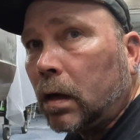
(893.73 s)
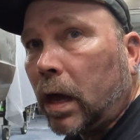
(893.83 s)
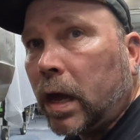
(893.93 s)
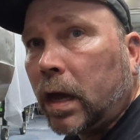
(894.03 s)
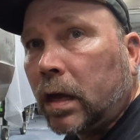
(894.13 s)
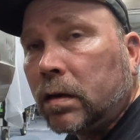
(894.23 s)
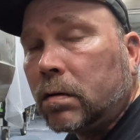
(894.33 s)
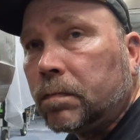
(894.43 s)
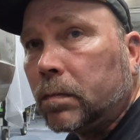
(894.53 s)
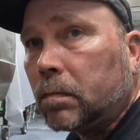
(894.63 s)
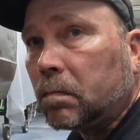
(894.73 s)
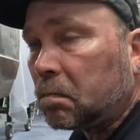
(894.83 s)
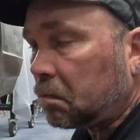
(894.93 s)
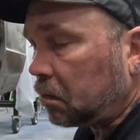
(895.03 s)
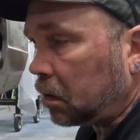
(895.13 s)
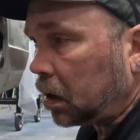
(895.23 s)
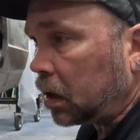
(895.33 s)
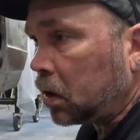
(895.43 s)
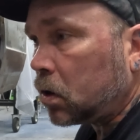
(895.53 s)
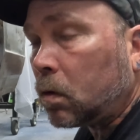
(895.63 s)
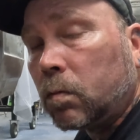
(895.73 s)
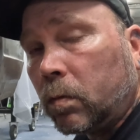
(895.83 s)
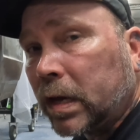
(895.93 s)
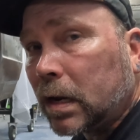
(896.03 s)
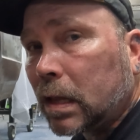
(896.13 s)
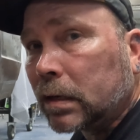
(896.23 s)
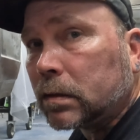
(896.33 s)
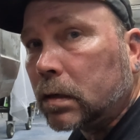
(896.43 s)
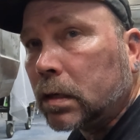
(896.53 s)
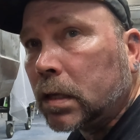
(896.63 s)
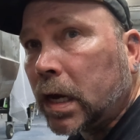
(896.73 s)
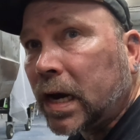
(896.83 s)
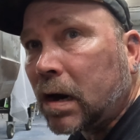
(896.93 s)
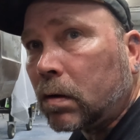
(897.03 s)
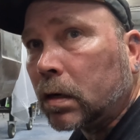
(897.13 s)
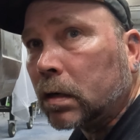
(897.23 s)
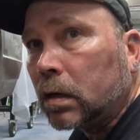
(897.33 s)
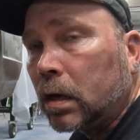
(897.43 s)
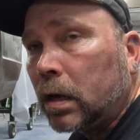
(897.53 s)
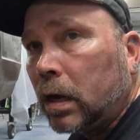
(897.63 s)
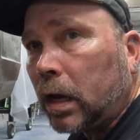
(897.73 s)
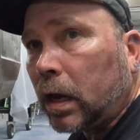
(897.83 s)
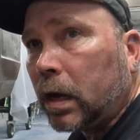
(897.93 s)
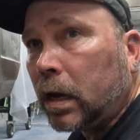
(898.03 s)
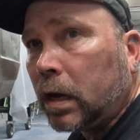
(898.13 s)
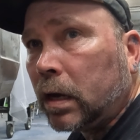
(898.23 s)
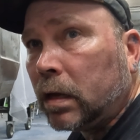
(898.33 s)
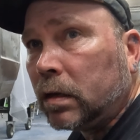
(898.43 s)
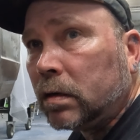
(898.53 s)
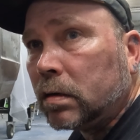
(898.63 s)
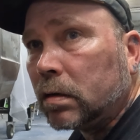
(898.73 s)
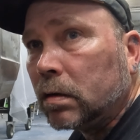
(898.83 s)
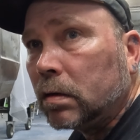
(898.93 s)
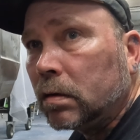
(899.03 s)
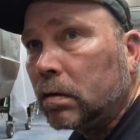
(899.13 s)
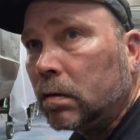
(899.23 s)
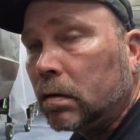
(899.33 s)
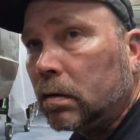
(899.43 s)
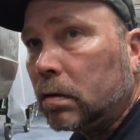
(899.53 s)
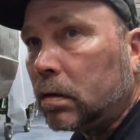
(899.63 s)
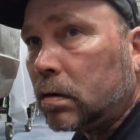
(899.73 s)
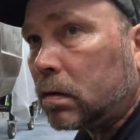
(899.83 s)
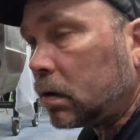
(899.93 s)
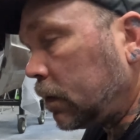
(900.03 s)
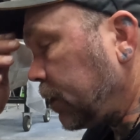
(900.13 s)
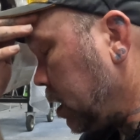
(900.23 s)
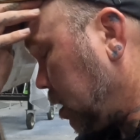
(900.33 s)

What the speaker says: And, you know, we get a lot done in that hour. And, you know, if I